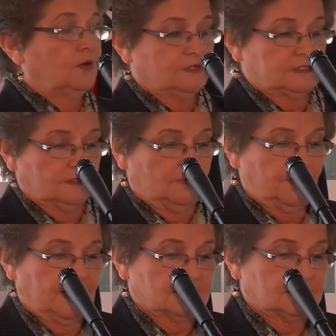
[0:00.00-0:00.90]
when we were
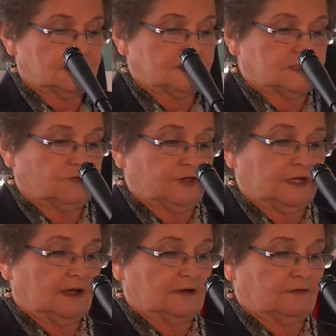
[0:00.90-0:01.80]
still practicing
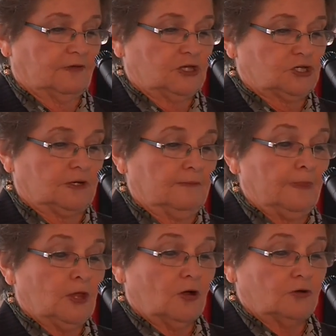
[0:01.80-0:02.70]
shifting
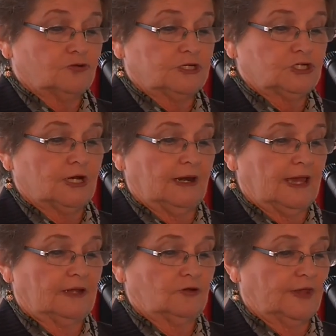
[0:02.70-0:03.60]
cultivation on
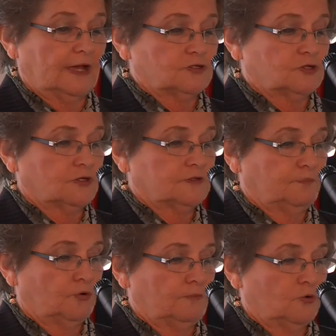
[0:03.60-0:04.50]
traditional land on the
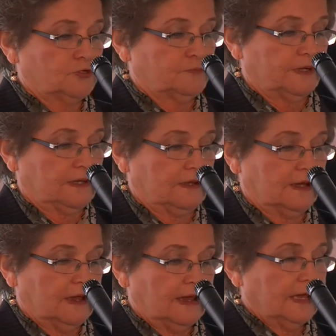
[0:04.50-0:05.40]
outskirts of Port Moresby.
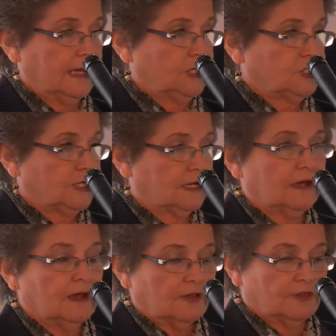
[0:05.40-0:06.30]
Each
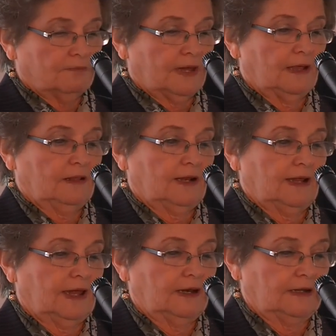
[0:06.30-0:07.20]
year, the male
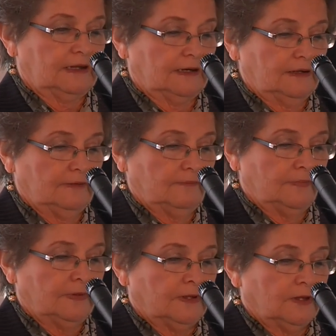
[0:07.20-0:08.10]
clan leader
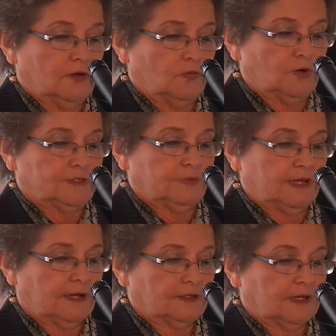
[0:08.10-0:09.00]
would
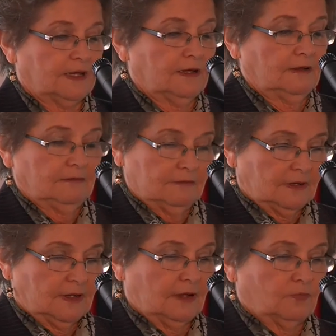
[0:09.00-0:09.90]
be out there
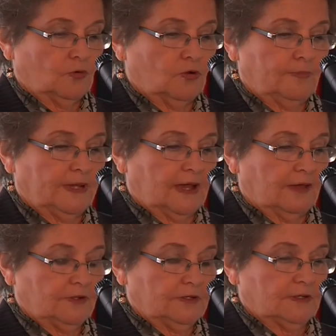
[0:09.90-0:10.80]
and we'd all be
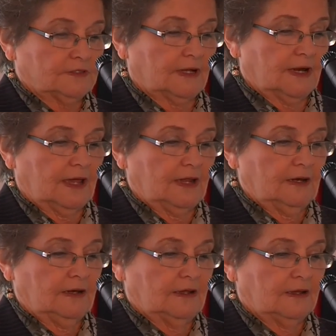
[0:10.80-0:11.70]
gathered as a
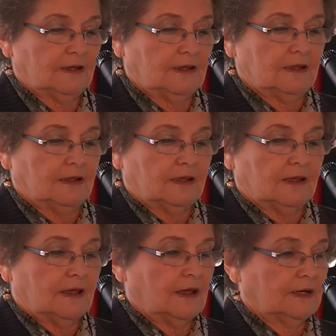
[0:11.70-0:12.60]
clan,
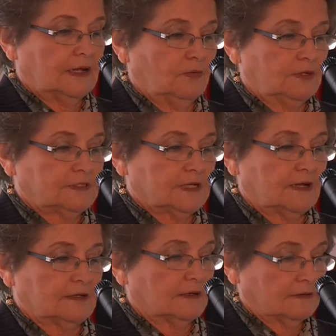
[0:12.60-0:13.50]
and he would
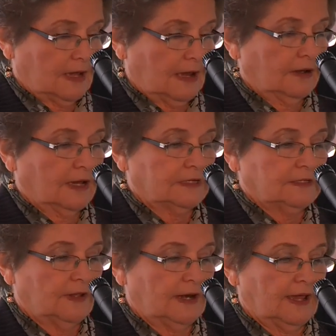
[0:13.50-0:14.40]
start
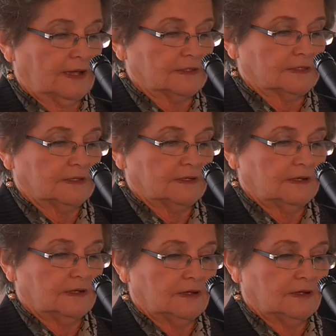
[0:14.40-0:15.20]
allocating the land.